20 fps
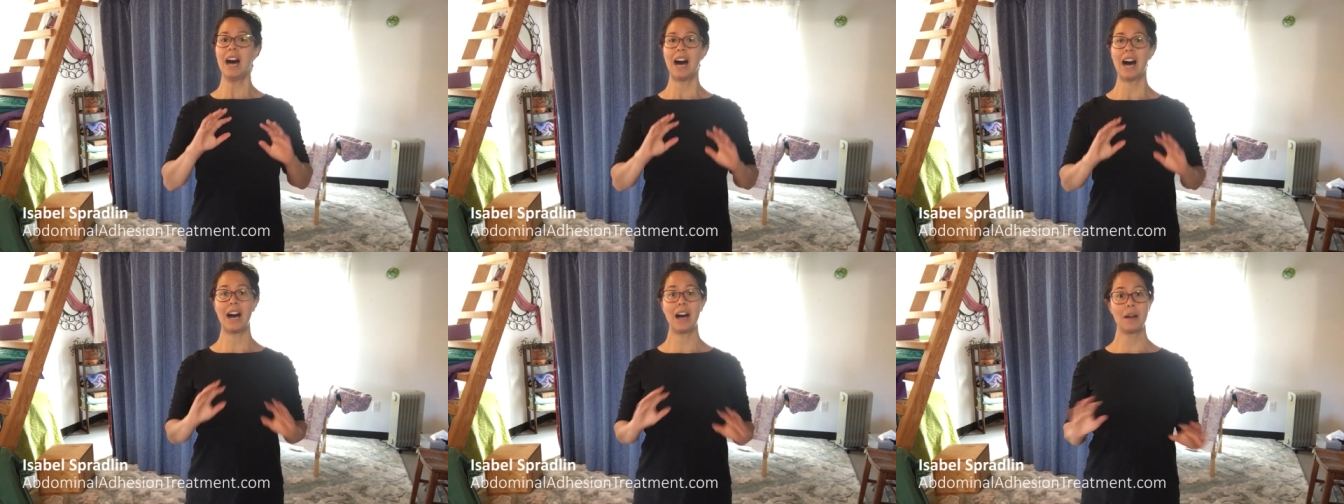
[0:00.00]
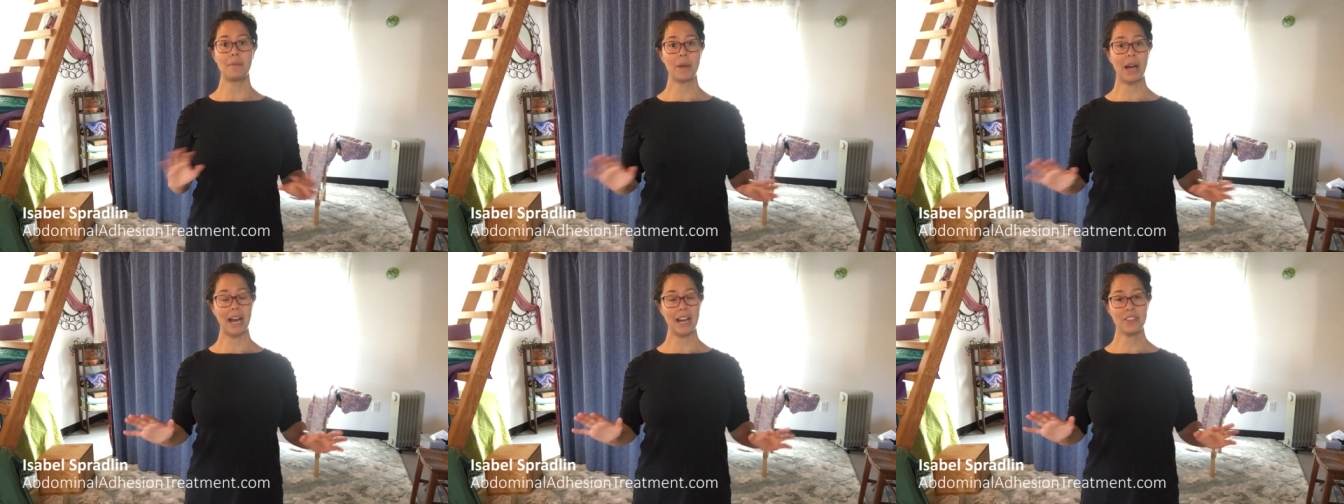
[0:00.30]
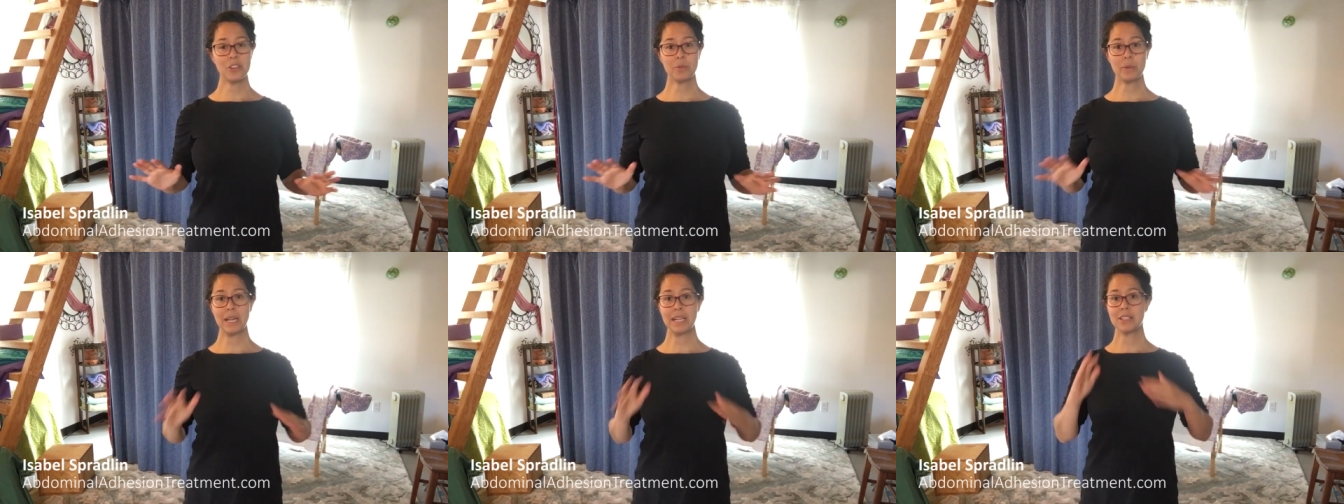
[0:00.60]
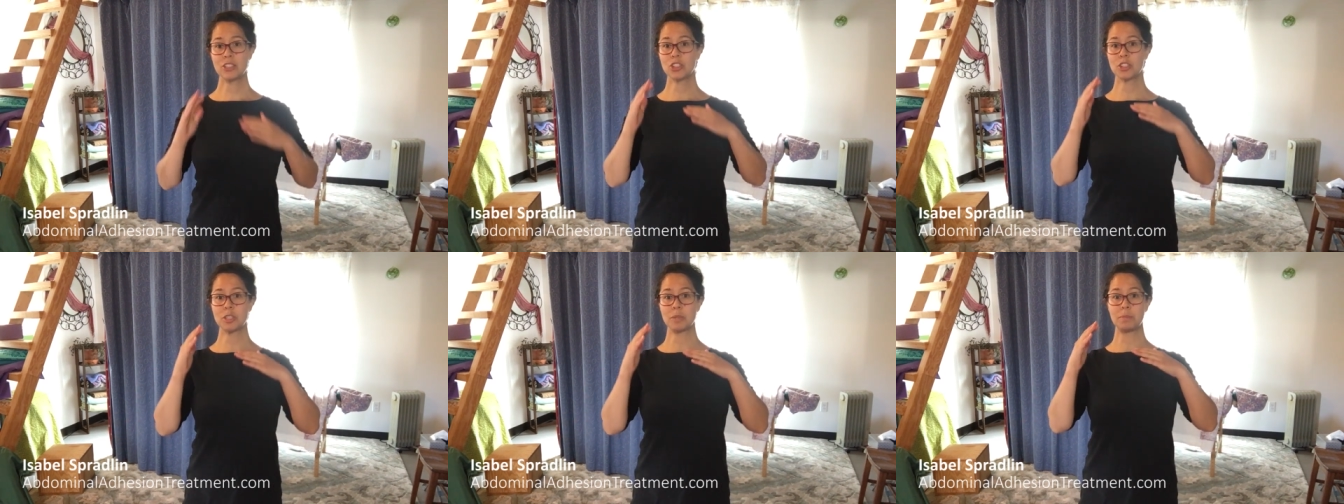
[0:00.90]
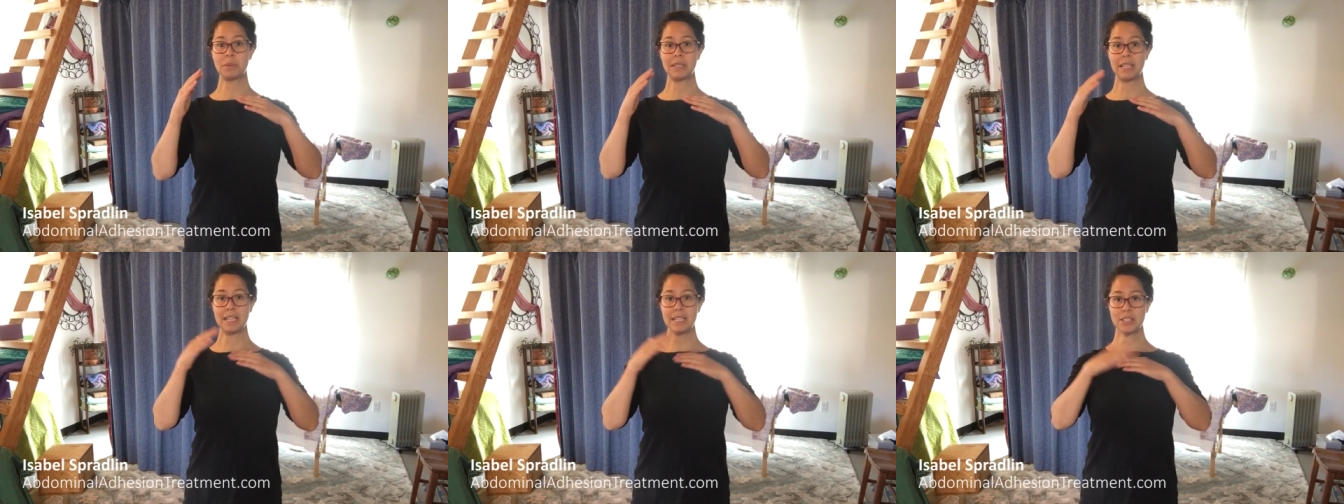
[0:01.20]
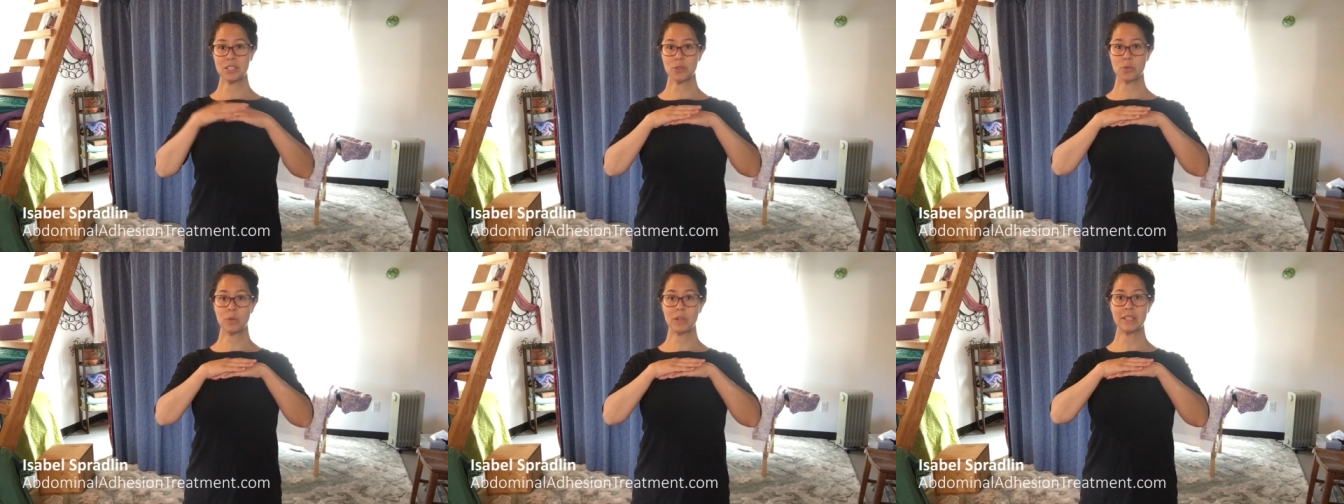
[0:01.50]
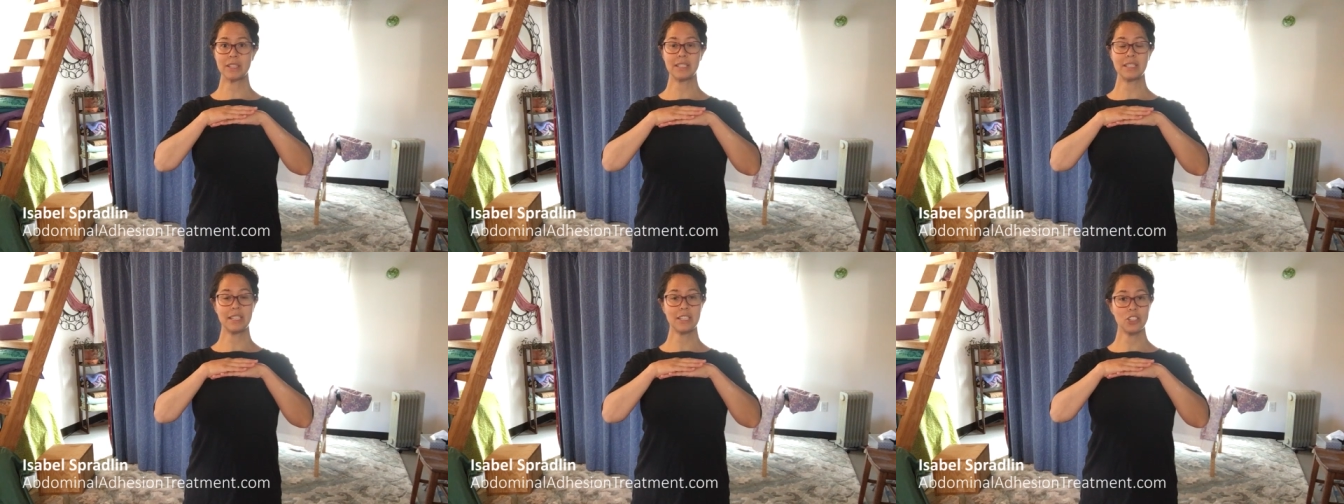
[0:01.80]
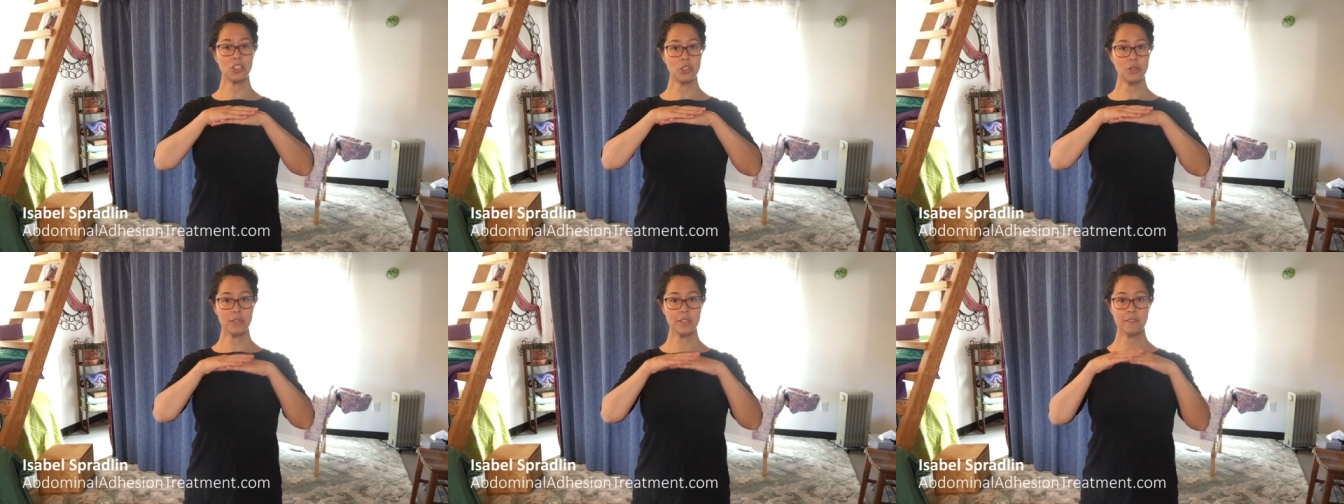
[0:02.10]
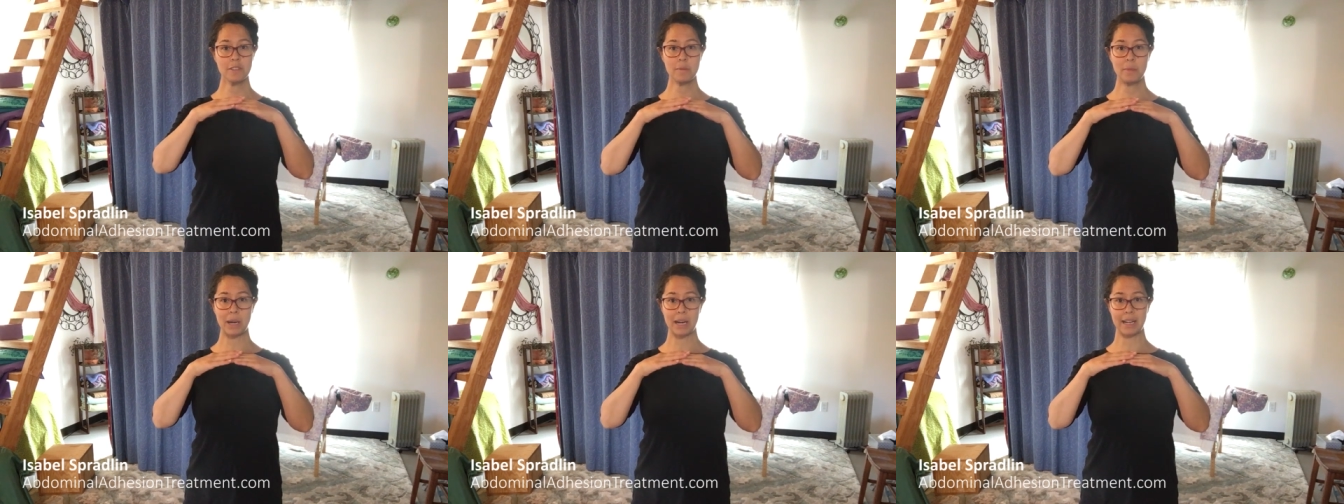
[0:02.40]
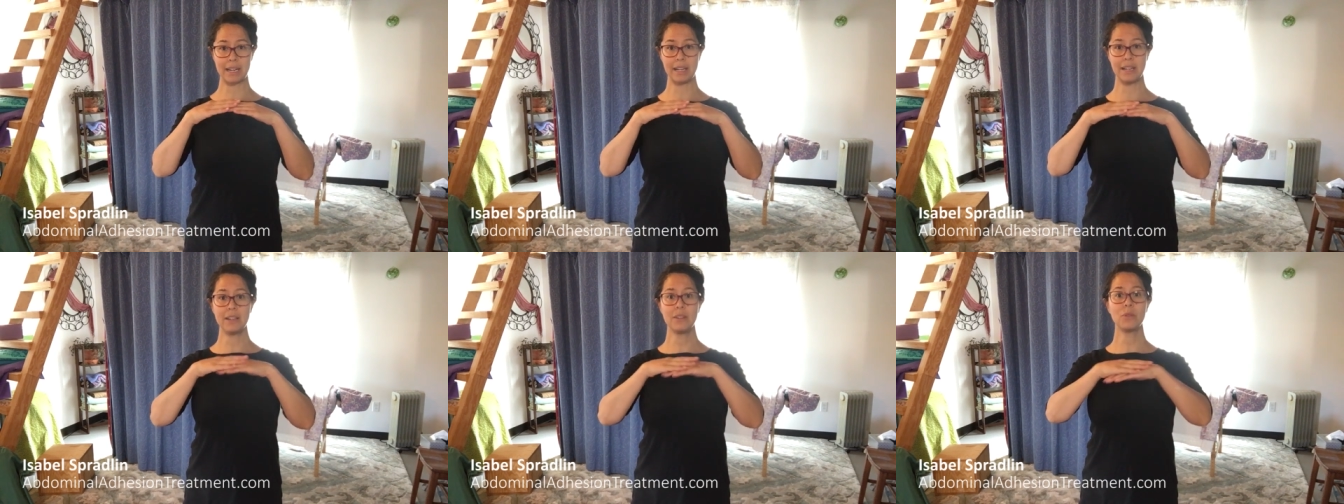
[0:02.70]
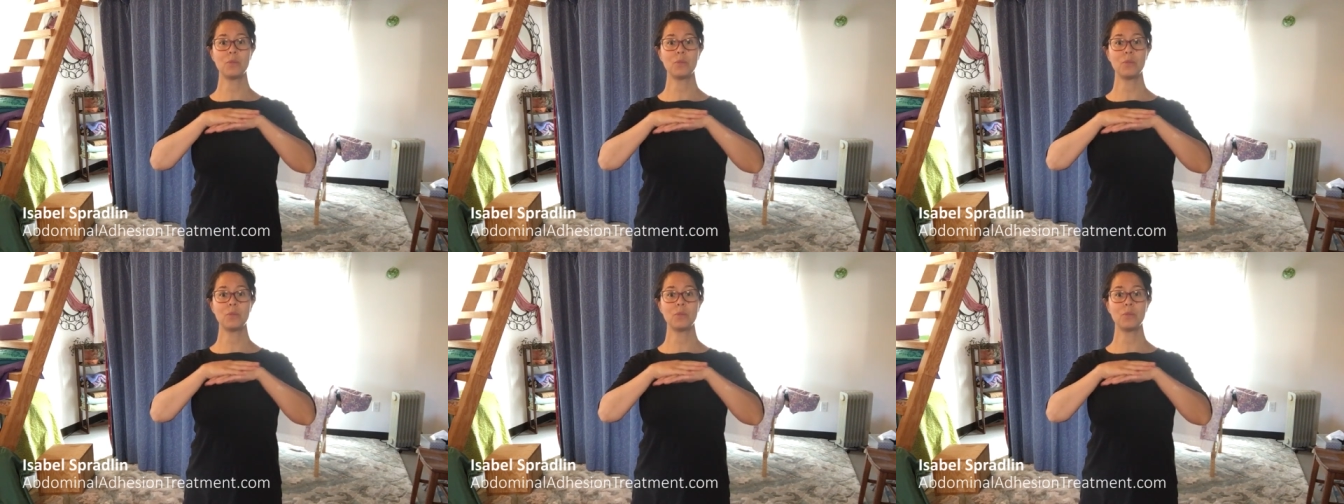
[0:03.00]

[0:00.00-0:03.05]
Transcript: Um, either way, it's just a place where the tissues of the body,